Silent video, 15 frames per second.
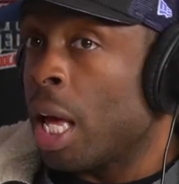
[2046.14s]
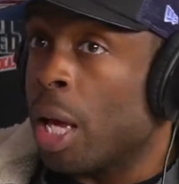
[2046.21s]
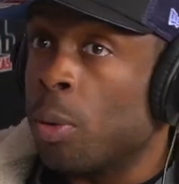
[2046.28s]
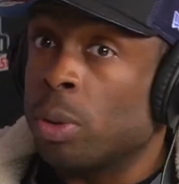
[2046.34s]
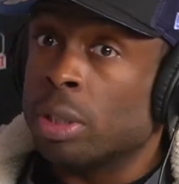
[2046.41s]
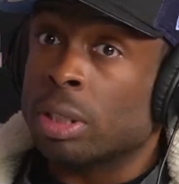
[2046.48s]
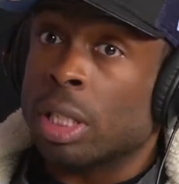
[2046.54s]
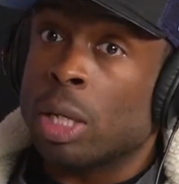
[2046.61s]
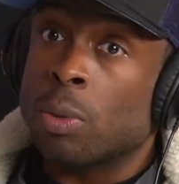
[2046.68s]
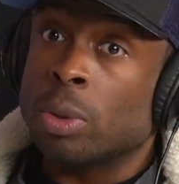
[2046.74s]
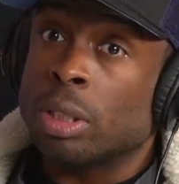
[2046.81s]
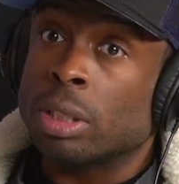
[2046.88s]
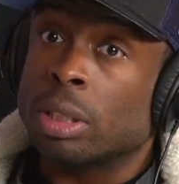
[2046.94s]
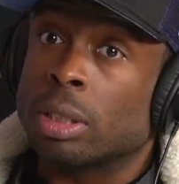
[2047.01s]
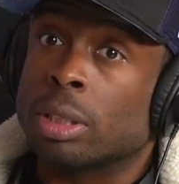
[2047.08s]
It
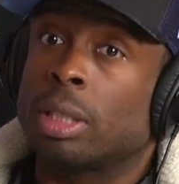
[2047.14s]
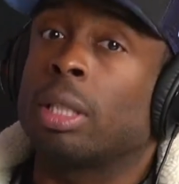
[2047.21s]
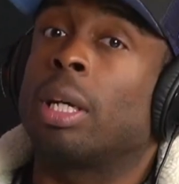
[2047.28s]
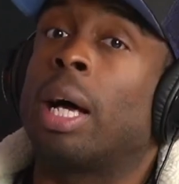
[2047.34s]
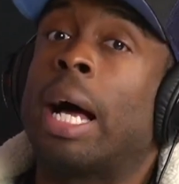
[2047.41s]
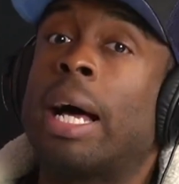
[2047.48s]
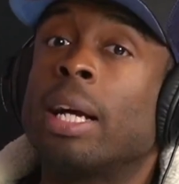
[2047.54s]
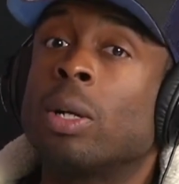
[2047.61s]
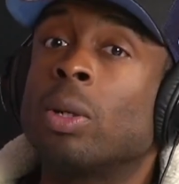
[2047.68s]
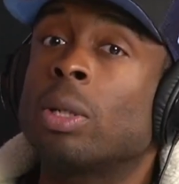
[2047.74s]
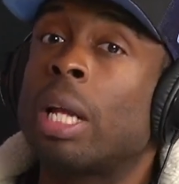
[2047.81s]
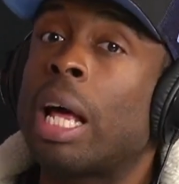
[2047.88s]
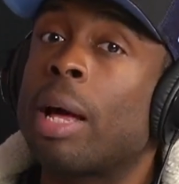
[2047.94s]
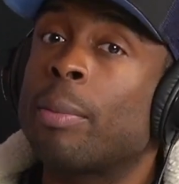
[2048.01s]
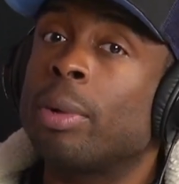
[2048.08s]
was I ain't gonna
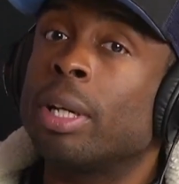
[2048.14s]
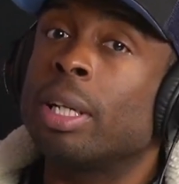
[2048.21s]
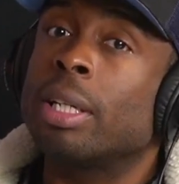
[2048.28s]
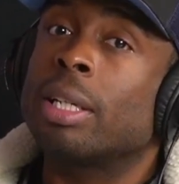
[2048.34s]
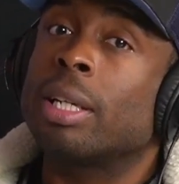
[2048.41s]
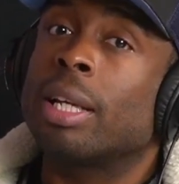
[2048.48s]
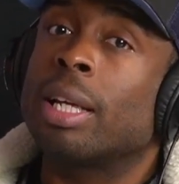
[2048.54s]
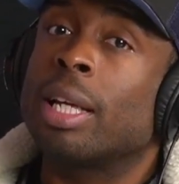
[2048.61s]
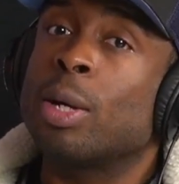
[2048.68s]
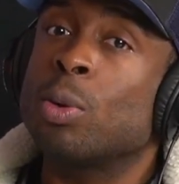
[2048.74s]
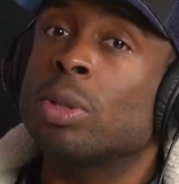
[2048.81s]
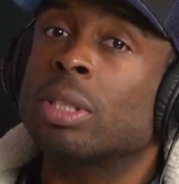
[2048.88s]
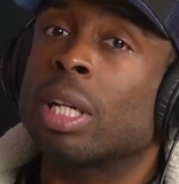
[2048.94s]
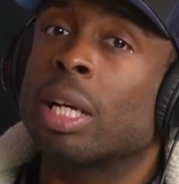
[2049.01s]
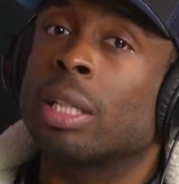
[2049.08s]
lie, man, it
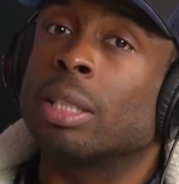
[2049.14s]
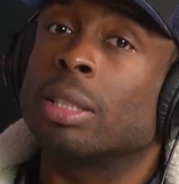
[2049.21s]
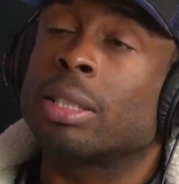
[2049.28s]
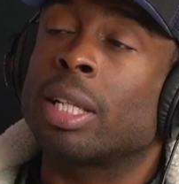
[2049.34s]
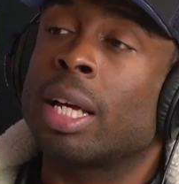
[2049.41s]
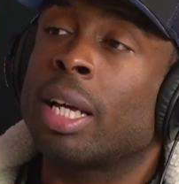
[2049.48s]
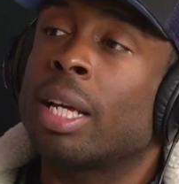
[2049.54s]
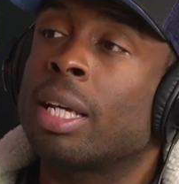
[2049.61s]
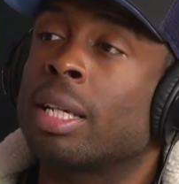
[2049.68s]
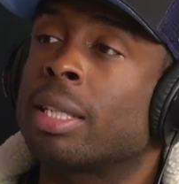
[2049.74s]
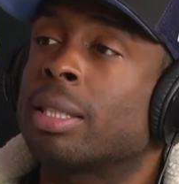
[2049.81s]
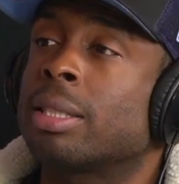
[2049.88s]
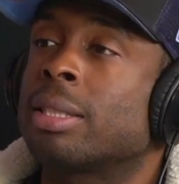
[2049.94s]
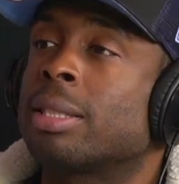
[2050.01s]
was kind of sad.